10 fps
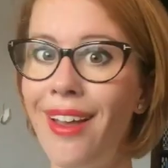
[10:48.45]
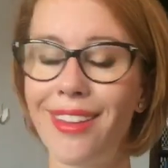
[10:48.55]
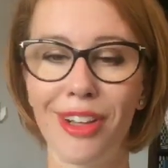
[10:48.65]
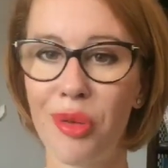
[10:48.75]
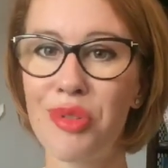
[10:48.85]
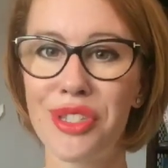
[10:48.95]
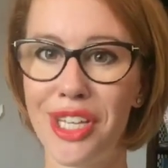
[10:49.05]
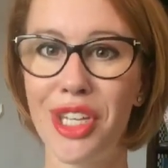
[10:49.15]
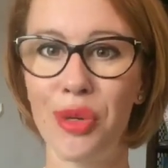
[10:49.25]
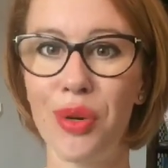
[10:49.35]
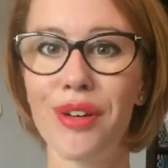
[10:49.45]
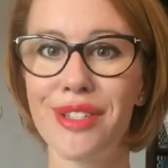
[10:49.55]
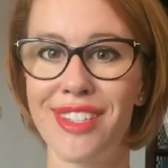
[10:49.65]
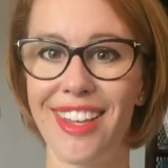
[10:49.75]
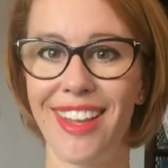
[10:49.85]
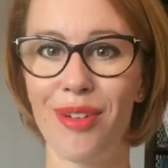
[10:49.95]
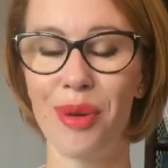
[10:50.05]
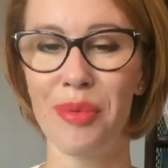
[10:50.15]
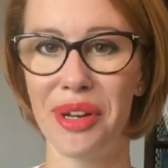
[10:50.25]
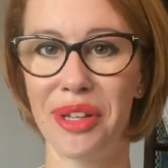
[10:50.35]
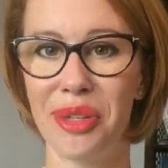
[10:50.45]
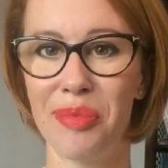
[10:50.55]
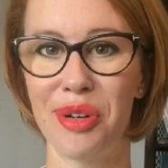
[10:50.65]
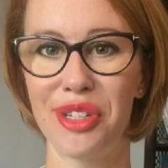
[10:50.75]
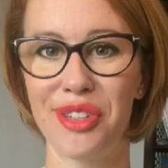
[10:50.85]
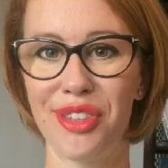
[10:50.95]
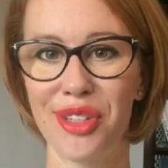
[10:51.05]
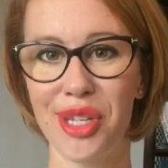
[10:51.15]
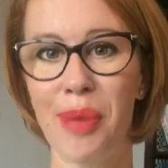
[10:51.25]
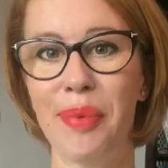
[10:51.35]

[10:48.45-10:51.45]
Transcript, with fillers: then obviously you will see women on the boards of those